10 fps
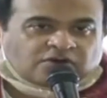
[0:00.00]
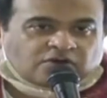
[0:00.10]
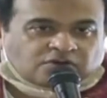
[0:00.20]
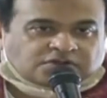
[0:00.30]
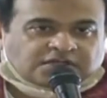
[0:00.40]

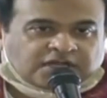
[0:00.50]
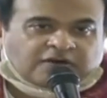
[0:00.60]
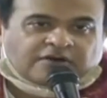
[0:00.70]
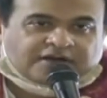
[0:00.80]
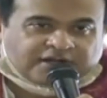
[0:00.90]
crores in
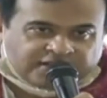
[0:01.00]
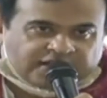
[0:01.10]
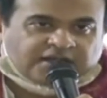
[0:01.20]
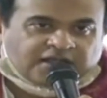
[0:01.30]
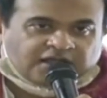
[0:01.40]
our
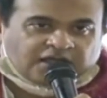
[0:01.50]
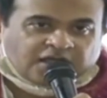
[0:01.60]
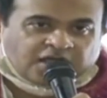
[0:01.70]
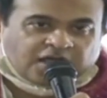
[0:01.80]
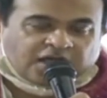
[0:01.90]
treasury,
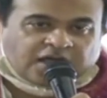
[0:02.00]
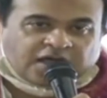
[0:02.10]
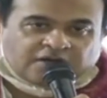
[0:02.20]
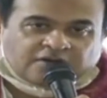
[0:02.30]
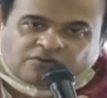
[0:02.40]

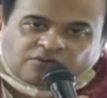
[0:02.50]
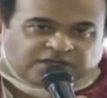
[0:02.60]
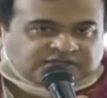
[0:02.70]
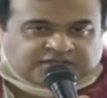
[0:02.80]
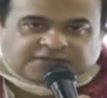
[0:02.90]

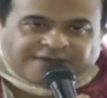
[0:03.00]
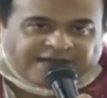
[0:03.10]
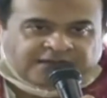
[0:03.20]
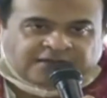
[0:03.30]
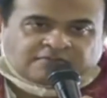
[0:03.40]
which is
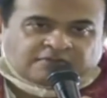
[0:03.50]
fine.